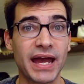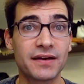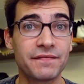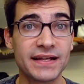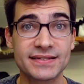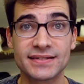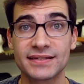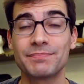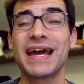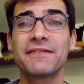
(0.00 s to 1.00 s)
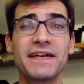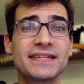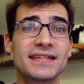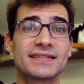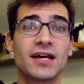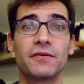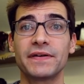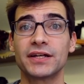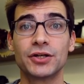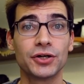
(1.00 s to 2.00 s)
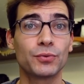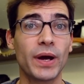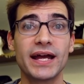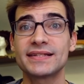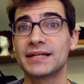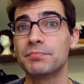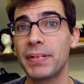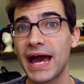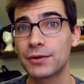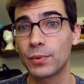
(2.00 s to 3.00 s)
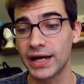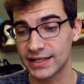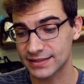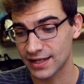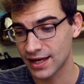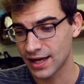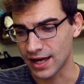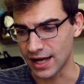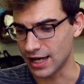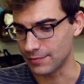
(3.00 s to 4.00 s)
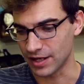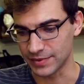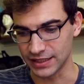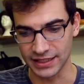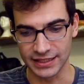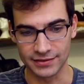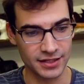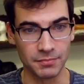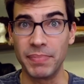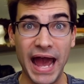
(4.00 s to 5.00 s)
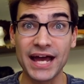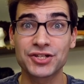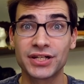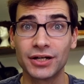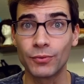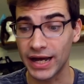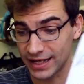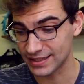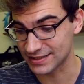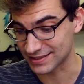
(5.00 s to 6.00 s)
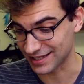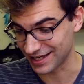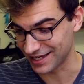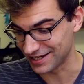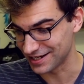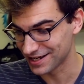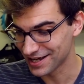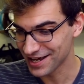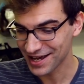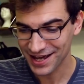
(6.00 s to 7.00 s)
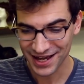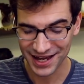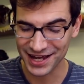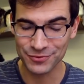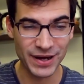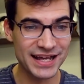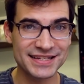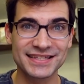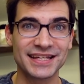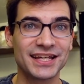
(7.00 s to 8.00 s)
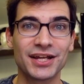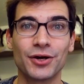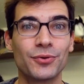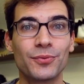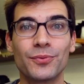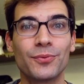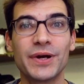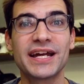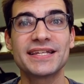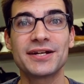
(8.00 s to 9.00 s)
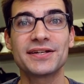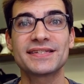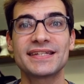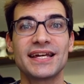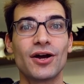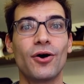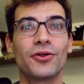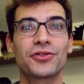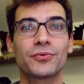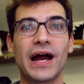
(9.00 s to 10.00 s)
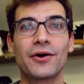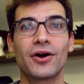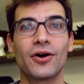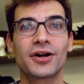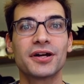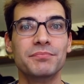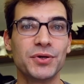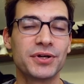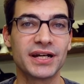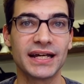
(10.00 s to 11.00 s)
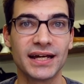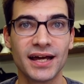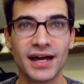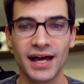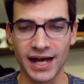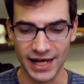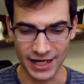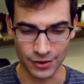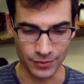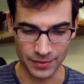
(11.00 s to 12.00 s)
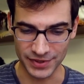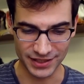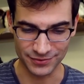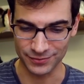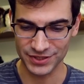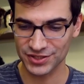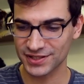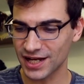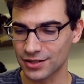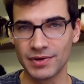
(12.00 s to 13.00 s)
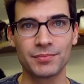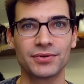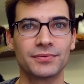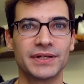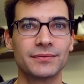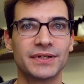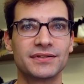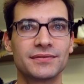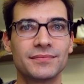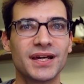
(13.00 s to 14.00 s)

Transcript: it manifests itself in good ways, in bad ways, I mean, in compassionate ways, in ways that, you know, we continue to see all throughout our community. I mean, we just got to remember, we